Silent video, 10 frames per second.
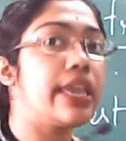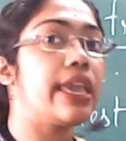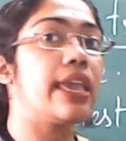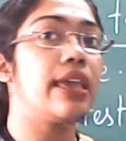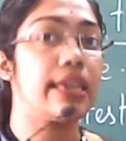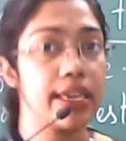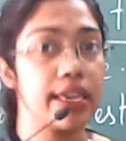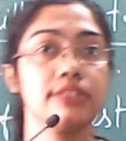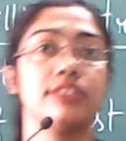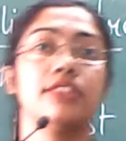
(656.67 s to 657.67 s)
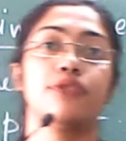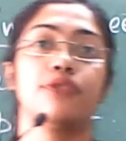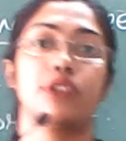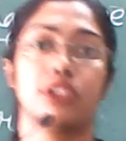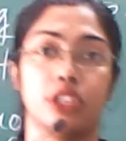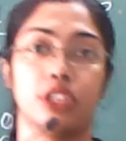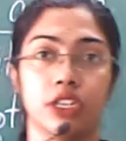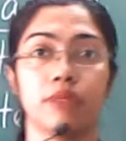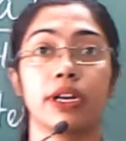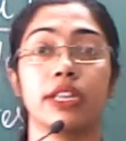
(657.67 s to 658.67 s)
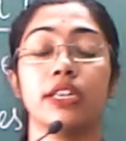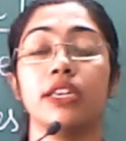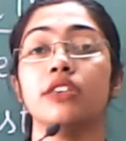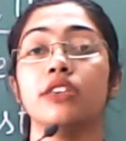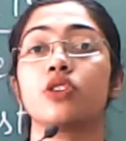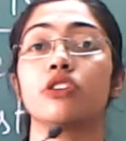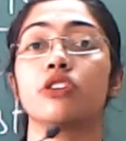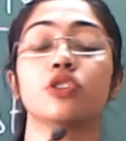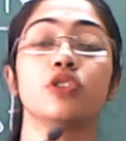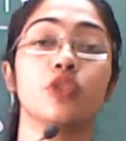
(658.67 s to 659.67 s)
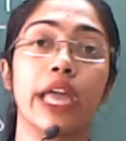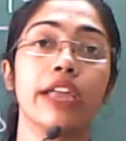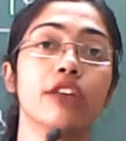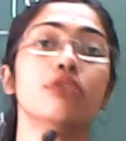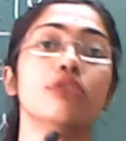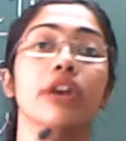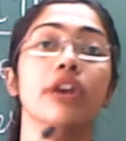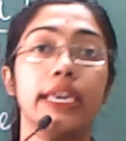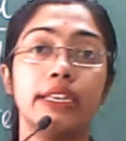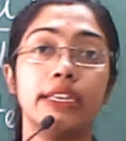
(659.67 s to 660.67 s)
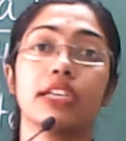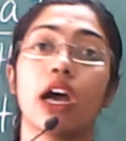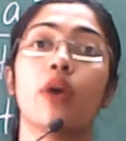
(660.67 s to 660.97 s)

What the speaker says: against deforestation, but he is also trying to hit our